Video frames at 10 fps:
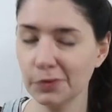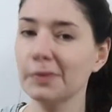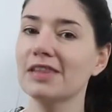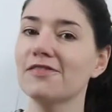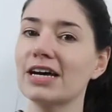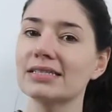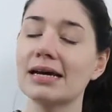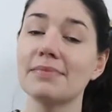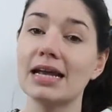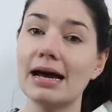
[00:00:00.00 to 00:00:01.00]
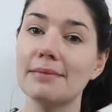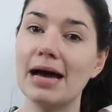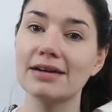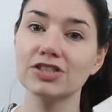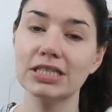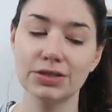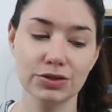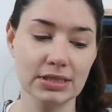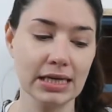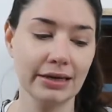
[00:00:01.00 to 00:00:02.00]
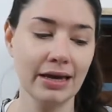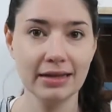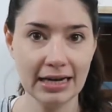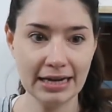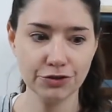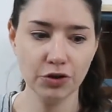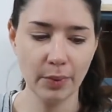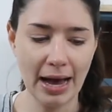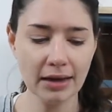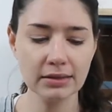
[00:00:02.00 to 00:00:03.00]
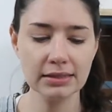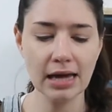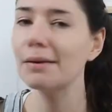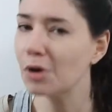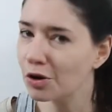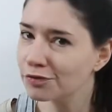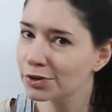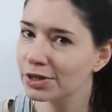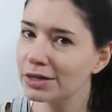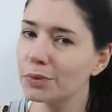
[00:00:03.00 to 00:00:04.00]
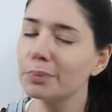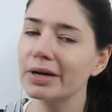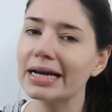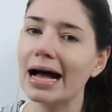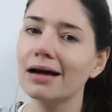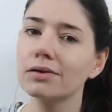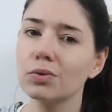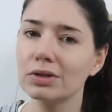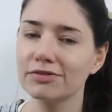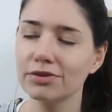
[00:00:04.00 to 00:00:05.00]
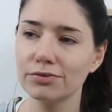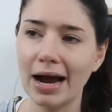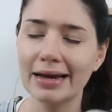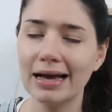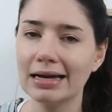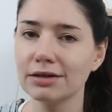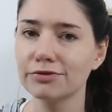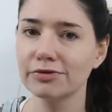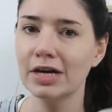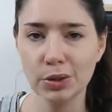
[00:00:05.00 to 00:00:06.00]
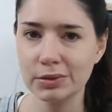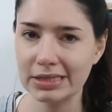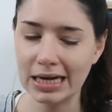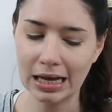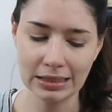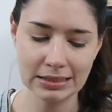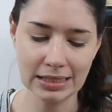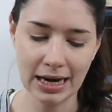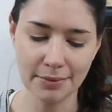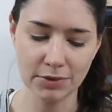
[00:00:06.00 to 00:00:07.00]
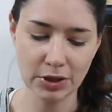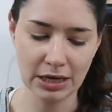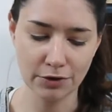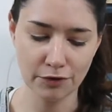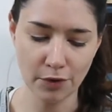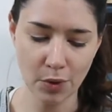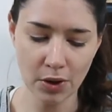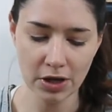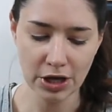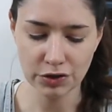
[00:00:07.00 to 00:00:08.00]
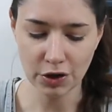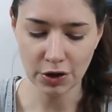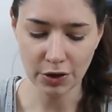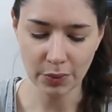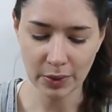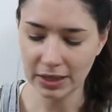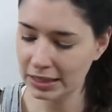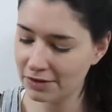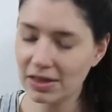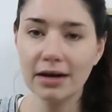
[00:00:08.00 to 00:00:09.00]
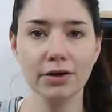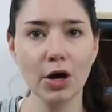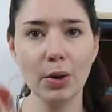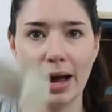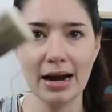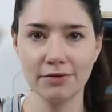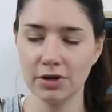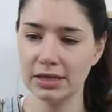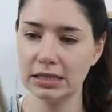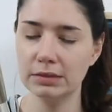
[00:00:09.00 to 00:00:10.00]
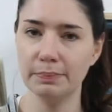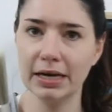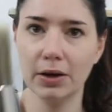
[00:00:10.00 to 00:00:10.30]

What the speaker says: will be the first time that I'm actually using the natural wax. I'm hopeful that it will bring out all of the right kind of tones and colors that I'm looking for. So we're going to give that a go, and I've got this big